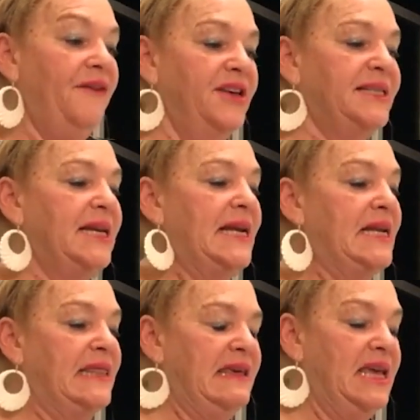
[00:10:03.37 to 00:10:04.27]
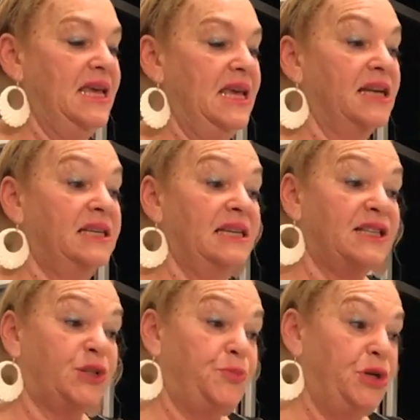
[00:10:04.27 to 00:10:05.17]
I visited the
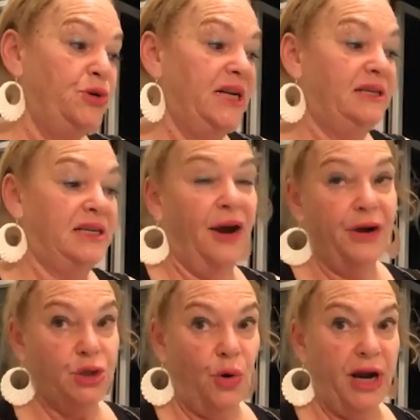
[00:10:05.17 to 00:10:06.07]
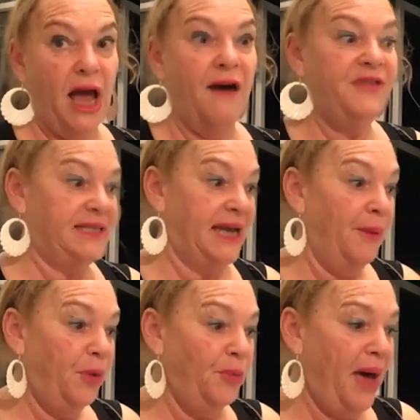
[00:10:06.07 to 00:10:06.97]
disputed territory of the
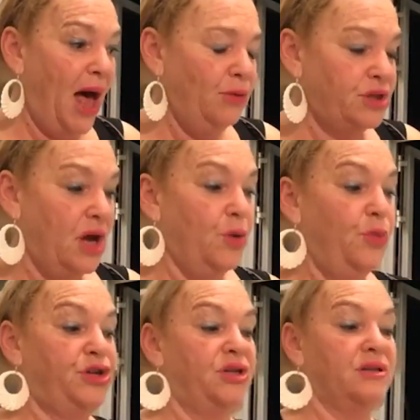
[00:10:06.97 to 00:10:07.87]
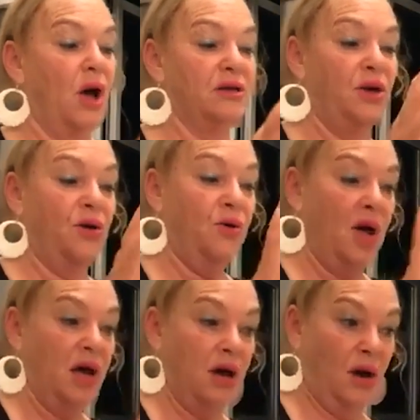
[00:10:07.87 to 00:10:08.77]
Temple Mount, which is also
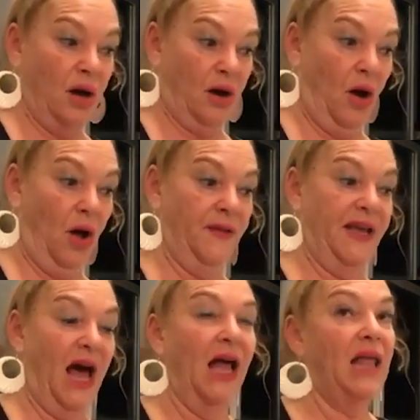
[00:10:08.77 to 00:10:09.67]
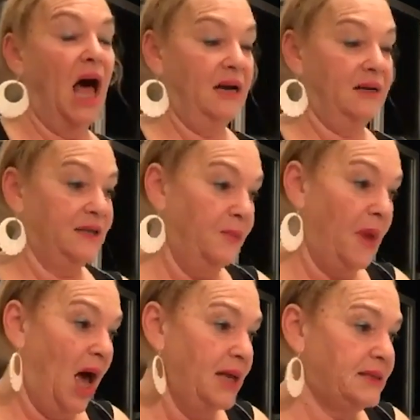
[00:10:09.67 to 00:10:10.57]
called the Al Aqsa
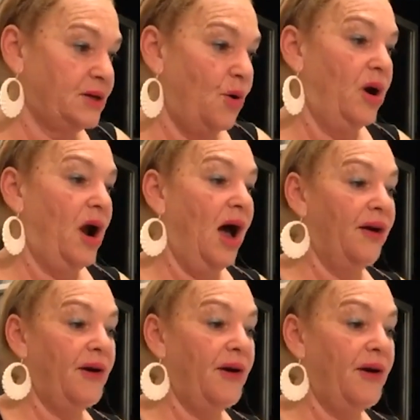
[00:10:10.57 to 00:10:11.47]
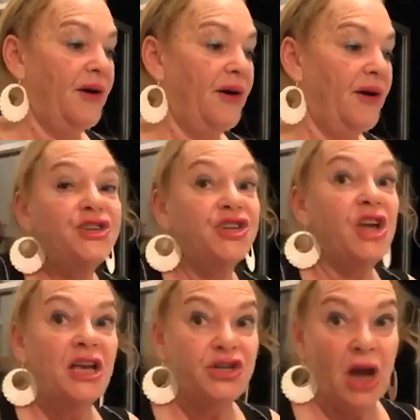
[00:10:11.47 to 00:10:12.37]
Mosque or Haram
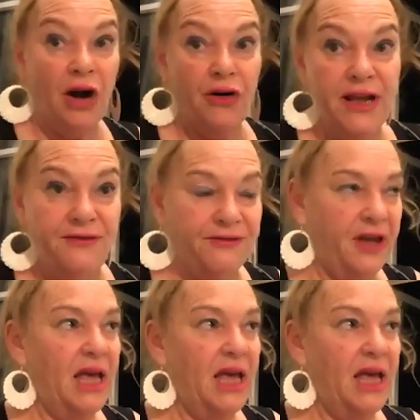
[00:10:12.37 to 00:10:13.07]
Esh Sharif